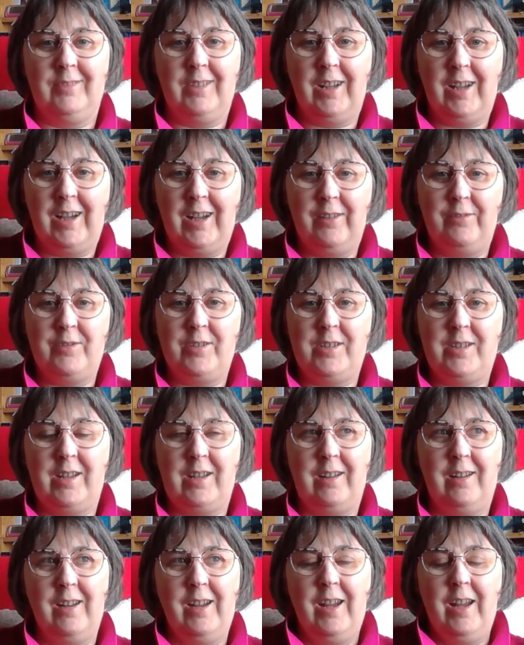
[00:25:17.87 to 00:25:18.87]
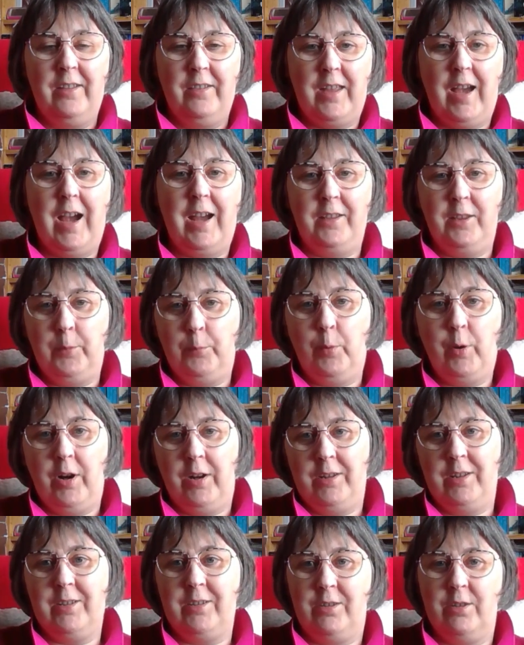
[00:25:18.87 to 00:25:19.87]
I have to say that and The
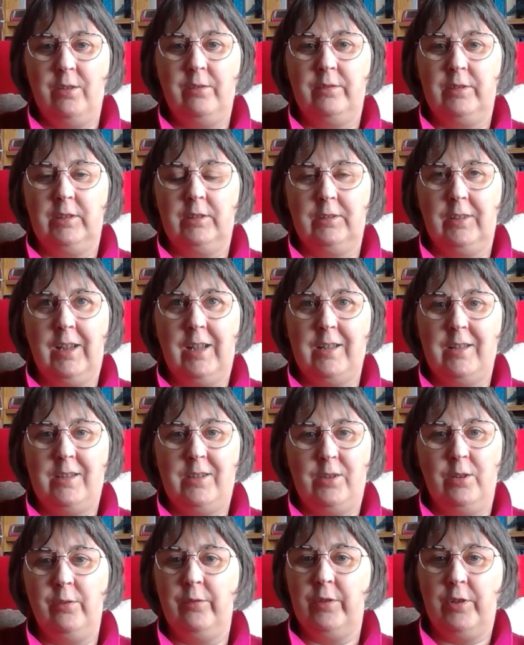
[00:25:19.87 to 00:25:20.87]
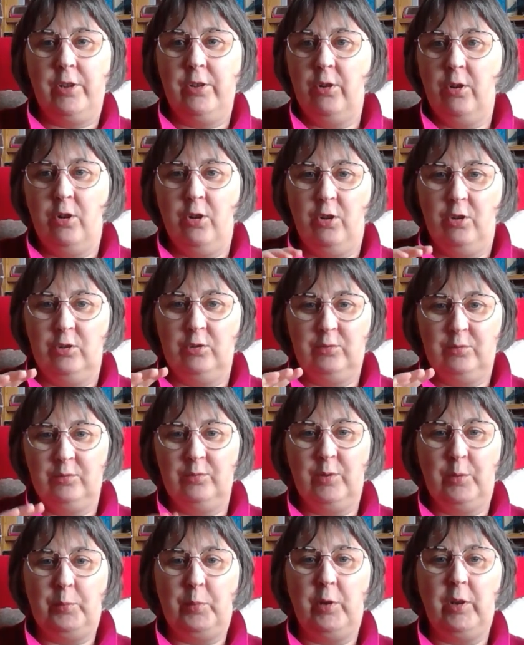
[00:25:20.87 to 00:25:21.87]
Party at Silverton Hall
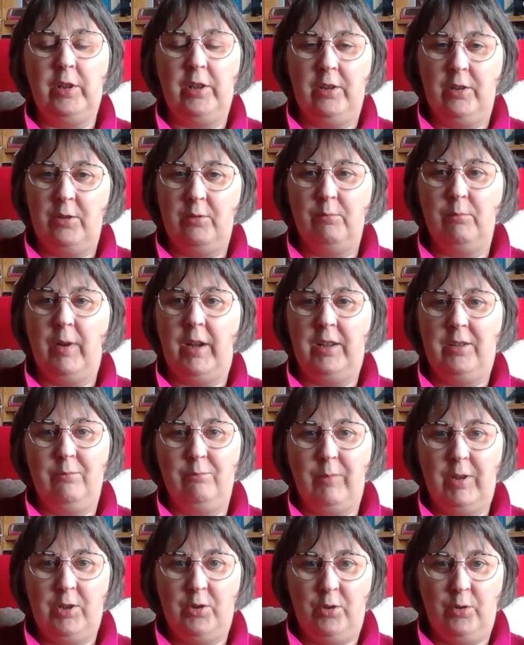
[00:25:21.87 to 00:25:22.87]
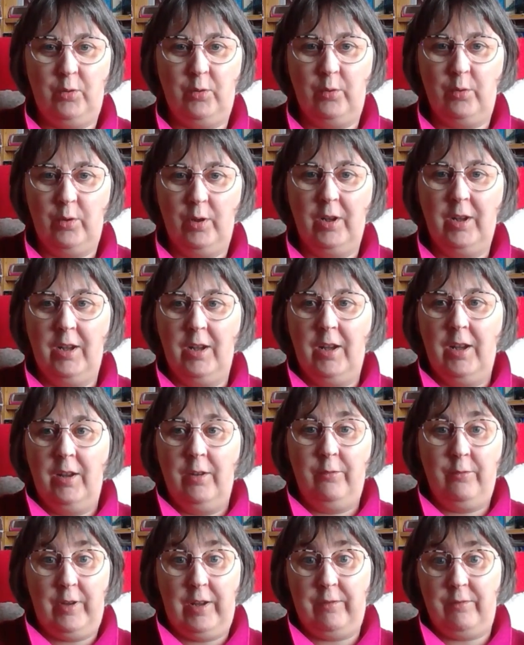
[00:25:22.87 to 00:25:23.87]
were probably my two
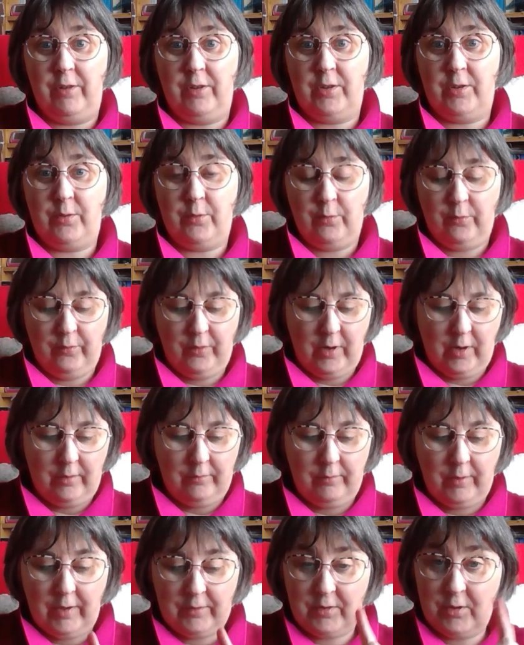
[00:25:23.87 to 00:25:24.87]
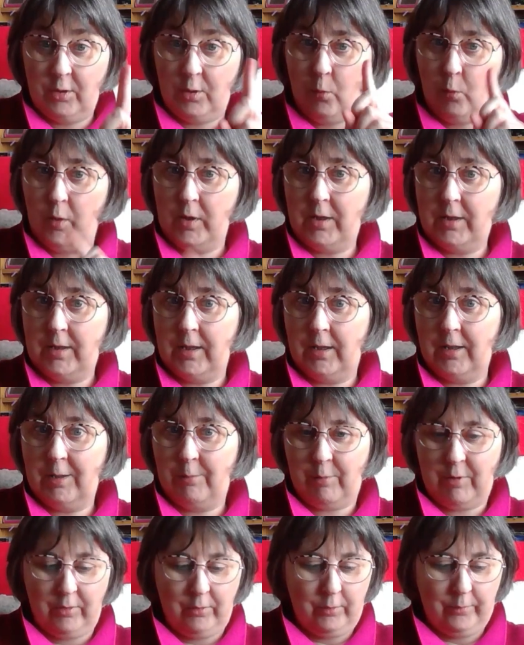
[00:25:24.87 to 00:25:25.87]
favourites so far. I've still got one to tell
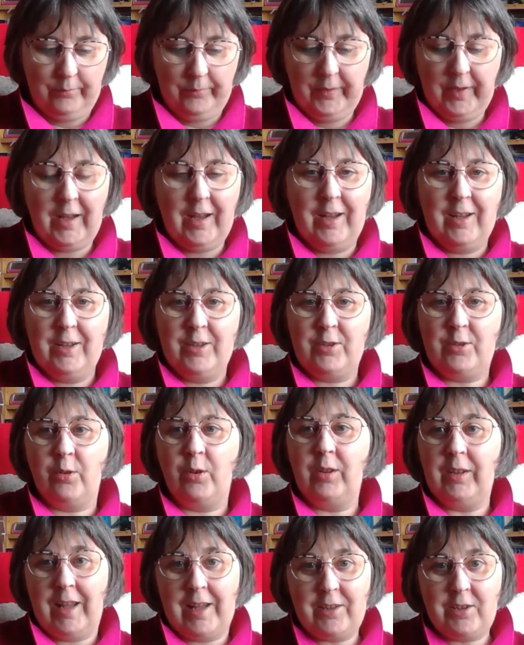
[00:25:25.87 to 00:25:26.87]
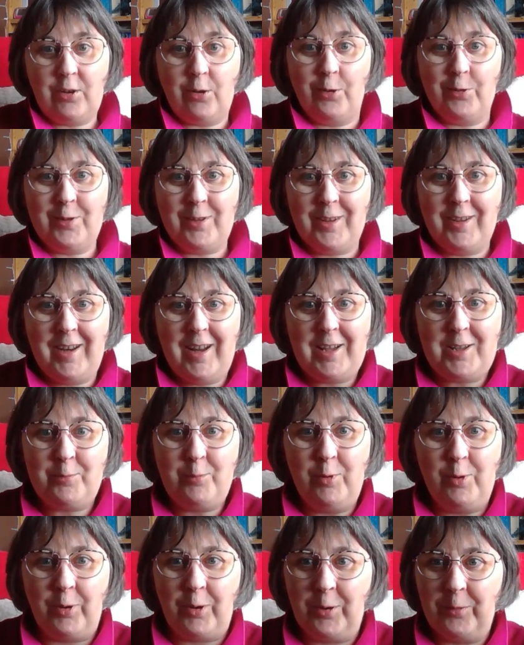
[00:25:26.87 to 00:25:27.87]
you about though. So let's go on to the
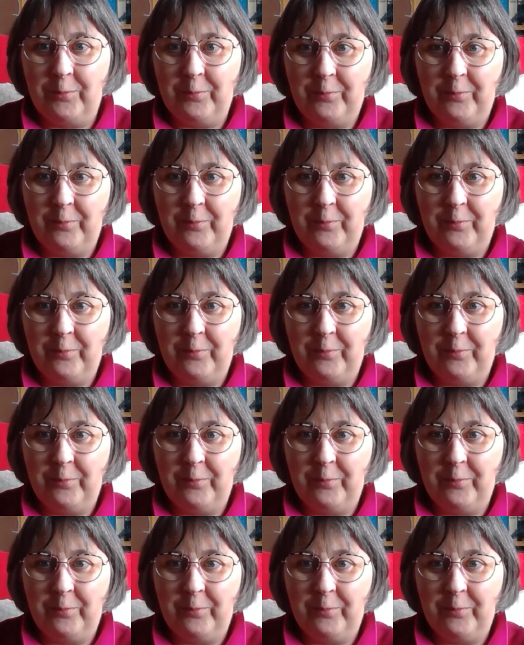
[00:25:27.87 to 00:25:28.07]
next book.